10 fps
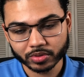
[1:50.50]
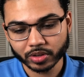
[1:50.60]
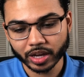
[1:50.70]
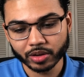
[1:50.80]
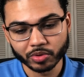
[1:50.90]

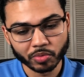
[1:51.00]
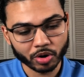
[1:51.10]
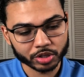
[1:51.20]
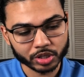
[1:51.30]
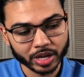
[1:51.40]
Okay, we
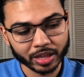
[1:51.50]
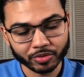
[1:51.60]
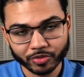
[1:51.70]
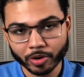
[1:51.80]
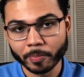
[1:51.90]
worked together
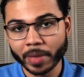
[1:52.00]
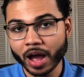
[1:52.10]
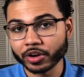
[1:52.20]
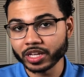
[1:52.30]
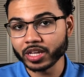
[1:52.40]
for
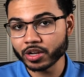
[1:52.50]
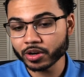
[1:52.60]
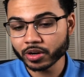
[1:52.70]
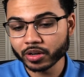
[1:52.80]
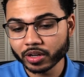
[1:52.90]
about a
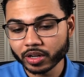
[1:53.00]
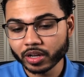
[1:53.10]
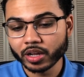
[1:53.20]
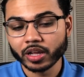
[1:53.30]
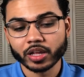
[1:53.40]
year.
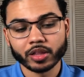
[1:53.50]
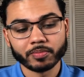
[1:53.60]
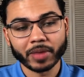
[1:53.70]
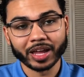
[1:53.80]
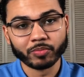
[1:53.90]

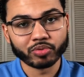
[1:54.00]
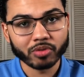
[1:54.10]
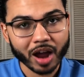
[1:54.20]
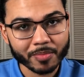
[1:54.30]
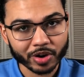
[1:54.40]
My
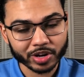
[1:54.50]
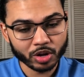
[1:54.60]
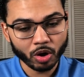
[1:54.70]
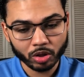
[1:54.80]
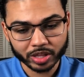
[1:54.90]
primary
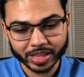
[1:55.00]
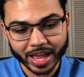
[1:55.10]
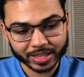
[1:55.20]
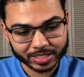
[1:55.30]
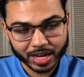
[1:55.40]
goal in
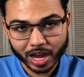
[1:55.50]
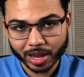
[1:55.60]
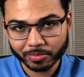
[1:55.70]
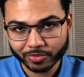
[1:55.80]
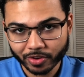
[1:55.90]
that
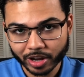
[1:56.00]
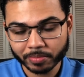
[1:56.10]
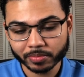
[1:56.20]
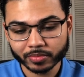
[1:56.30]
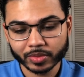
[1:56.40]
time
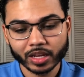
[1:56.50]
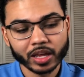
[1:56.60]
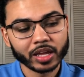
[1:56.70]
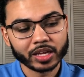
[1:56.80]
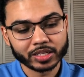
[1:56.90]
frame
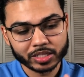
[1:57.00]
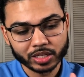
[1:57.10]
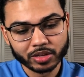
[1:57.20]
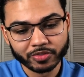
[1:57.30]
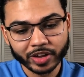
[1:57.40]
is to
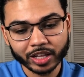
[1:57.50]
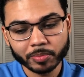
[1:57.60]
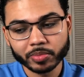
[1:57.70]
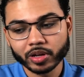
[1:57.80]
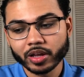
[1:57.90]

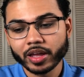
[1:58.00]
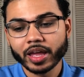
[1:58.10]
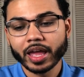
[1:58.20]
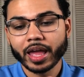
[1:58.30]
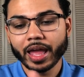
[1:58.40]
develop
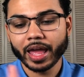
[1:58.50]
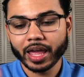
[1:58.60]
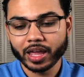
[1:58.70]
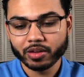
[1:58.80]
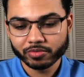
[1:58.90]

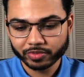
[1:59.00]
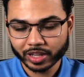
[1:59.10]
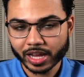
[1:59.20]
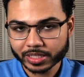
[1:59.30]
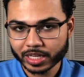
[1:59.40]
a
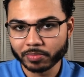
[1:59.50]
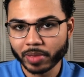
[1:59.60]
velocity